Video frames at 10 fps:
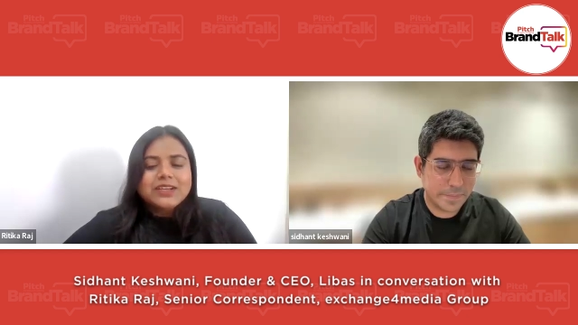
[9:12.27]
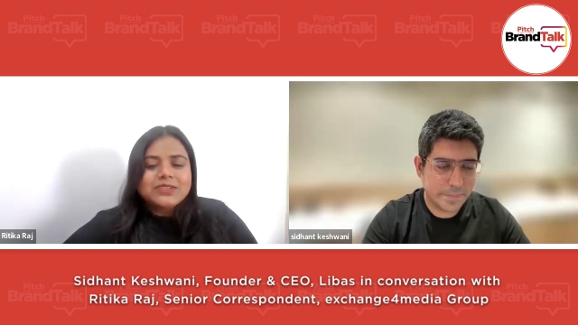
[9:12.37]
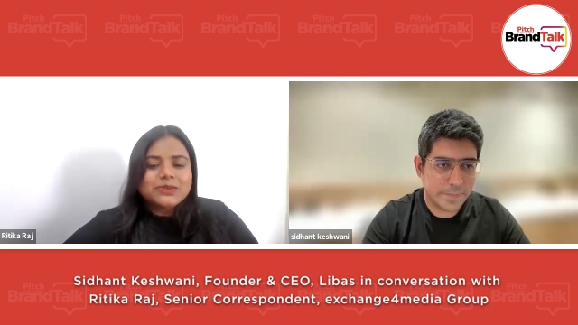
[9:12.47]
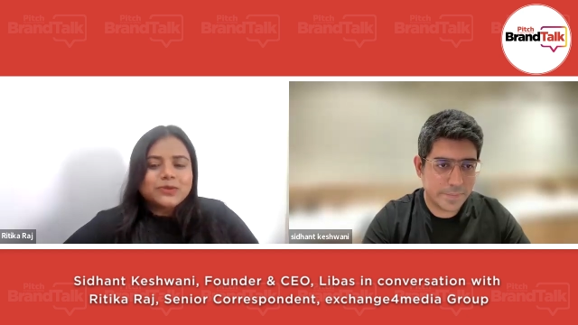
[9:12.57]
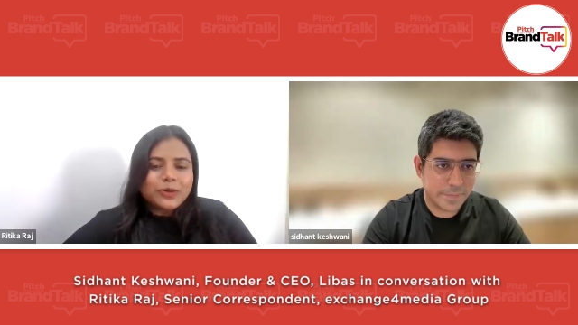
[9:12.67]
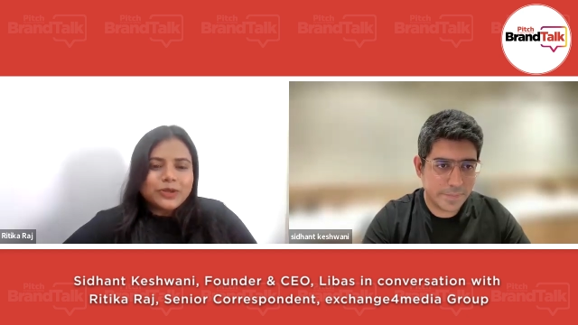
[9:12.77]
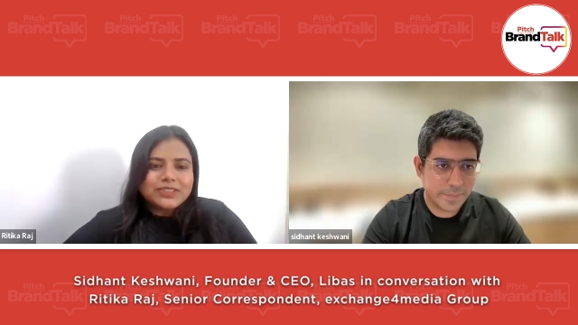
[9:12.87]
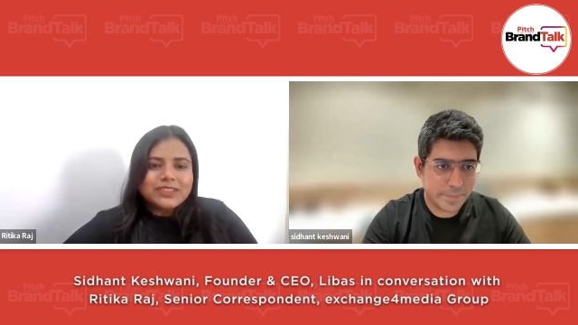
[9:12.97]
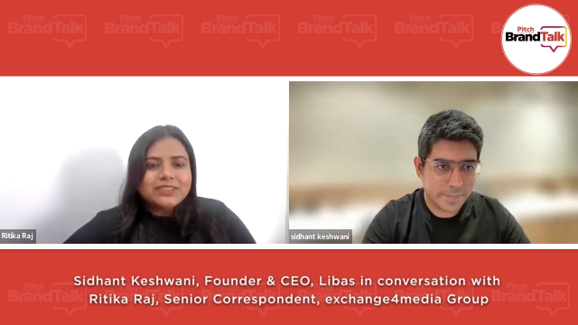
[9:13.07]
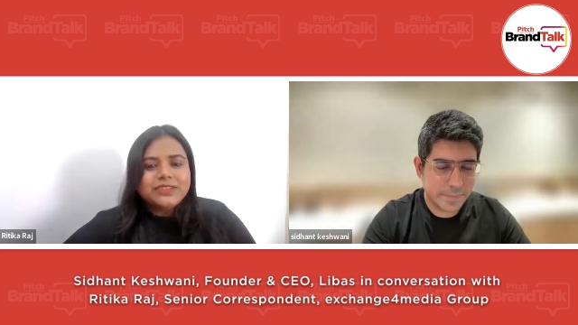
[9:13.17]
Speaker 1: So, what
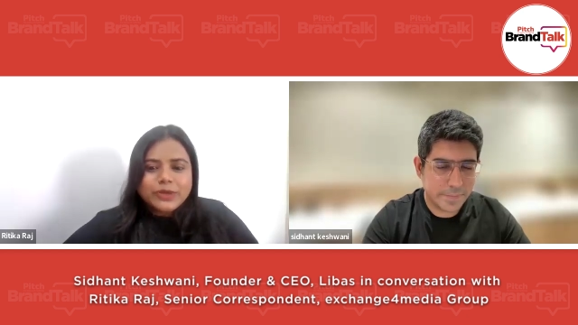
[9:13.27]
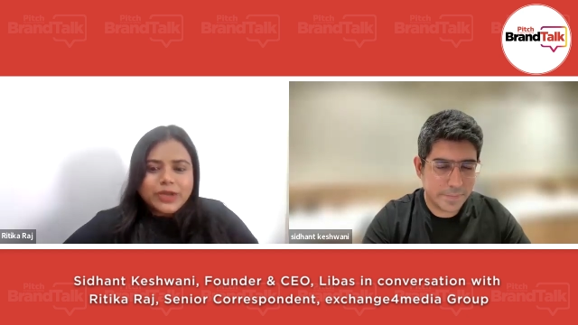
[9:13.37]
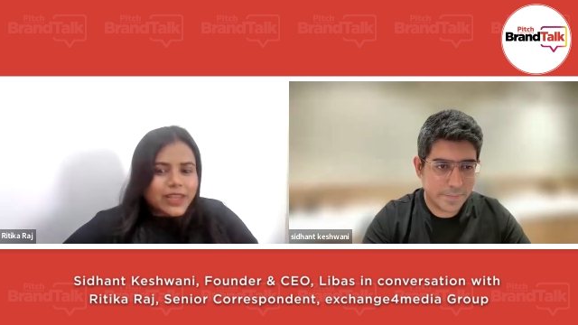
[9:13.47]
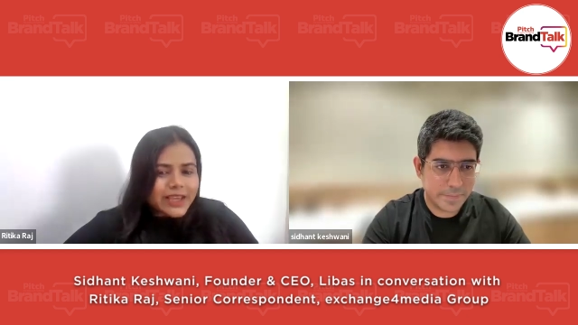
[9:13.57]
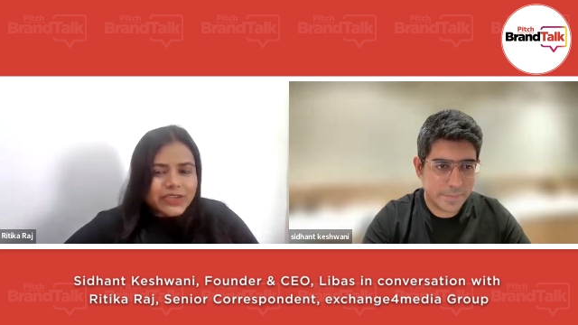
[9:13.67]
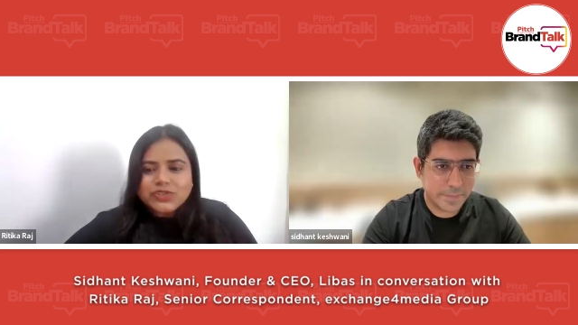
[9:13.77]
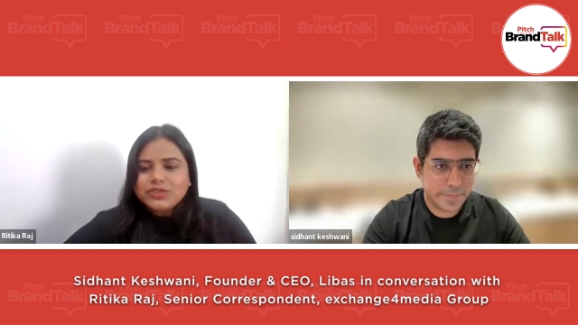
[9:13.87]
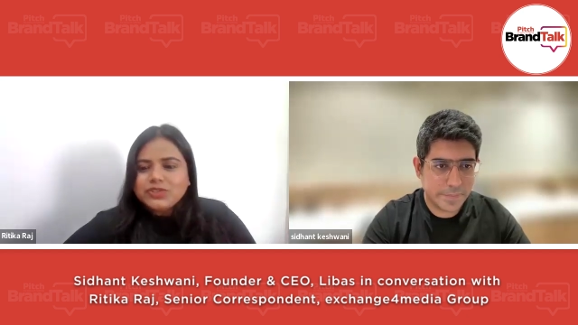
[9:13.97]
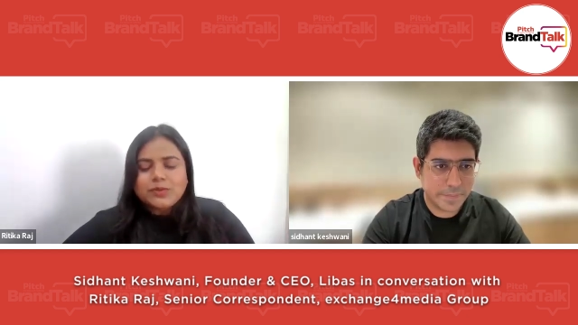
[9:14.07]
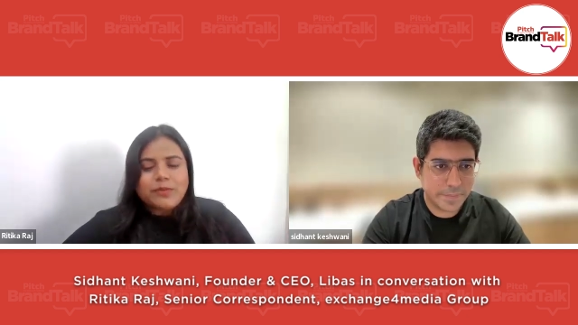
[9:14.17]
are the new
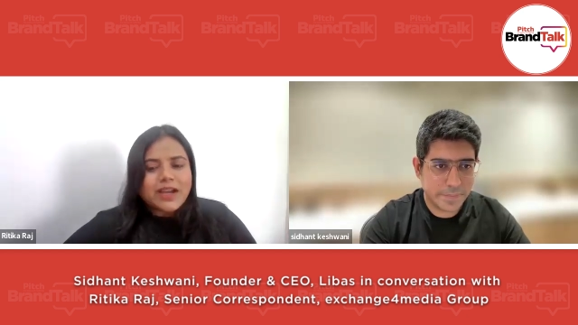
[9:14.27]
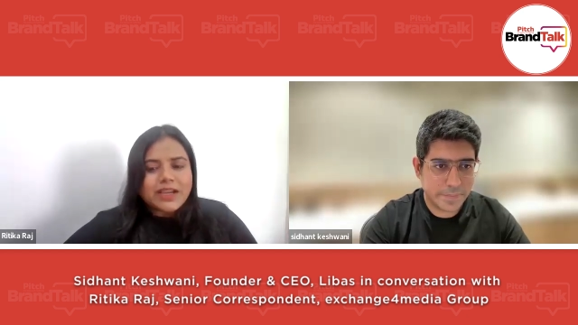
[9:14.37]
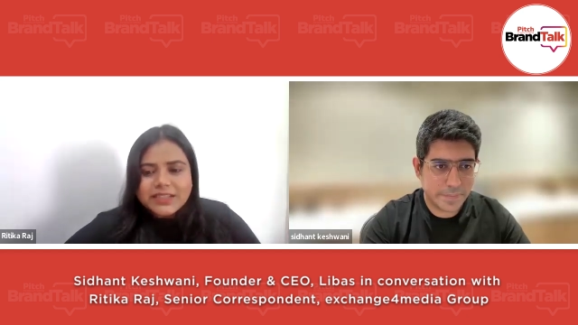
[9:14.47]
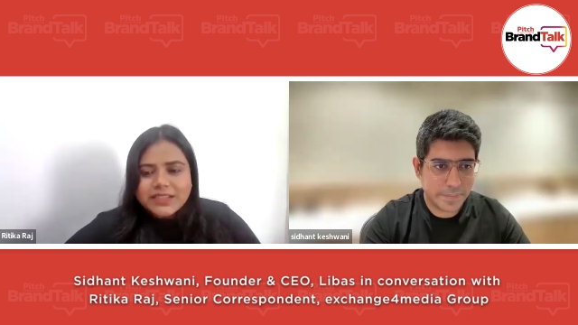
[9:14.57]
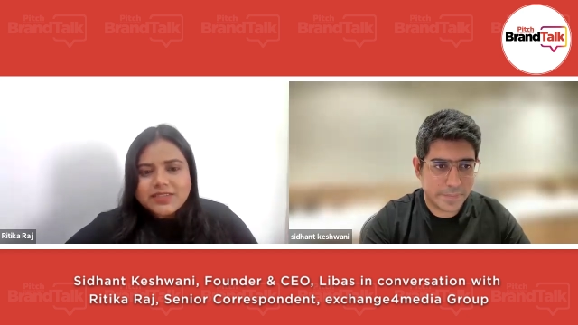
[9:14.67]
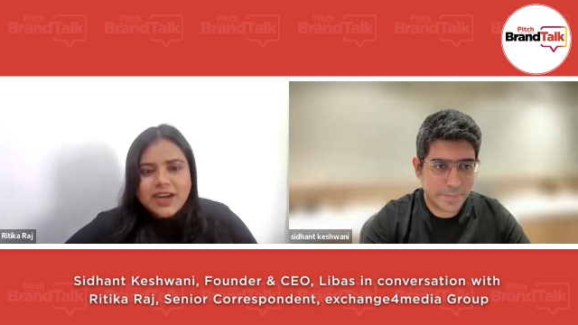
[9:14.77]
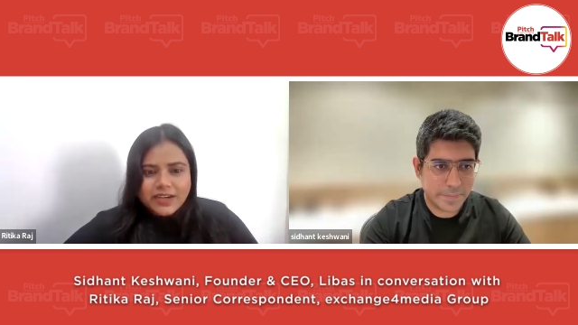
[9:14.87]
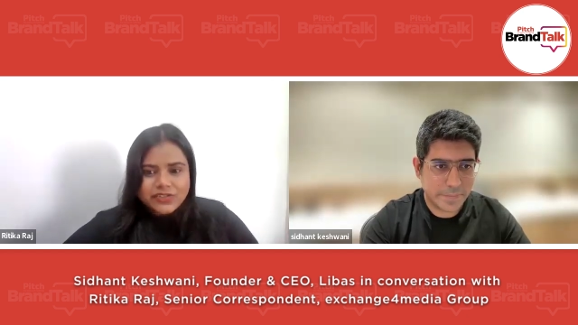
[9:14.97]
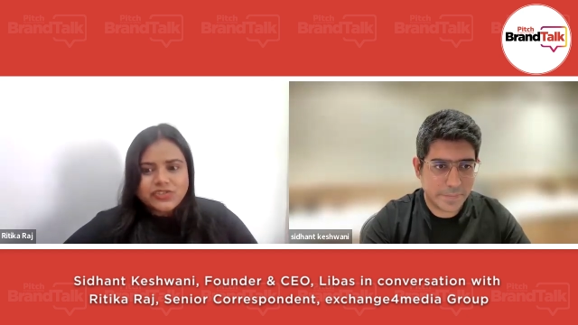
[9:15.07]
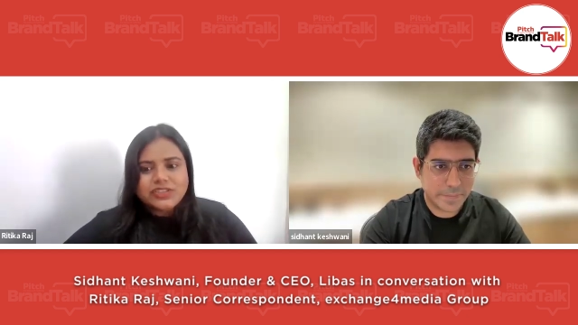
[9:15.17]
collections or marketing
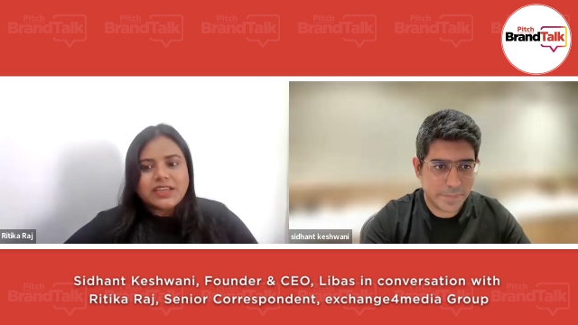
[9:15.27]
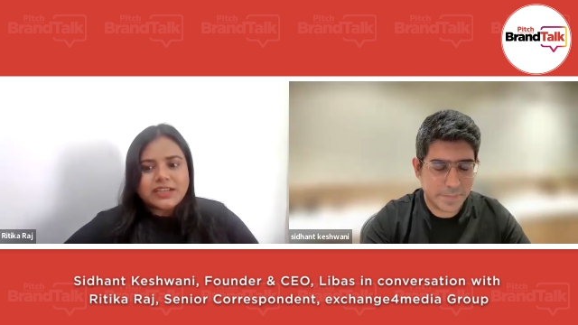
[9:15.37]
strategy